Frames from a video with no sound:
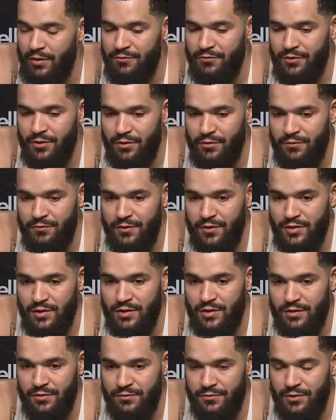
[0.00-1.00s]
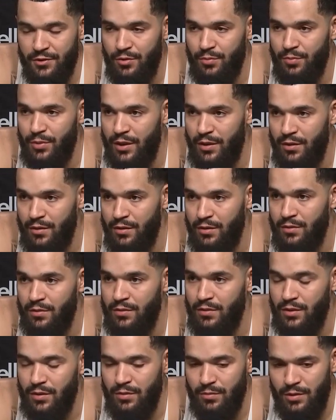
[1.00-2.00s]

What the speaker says: I physically feel better,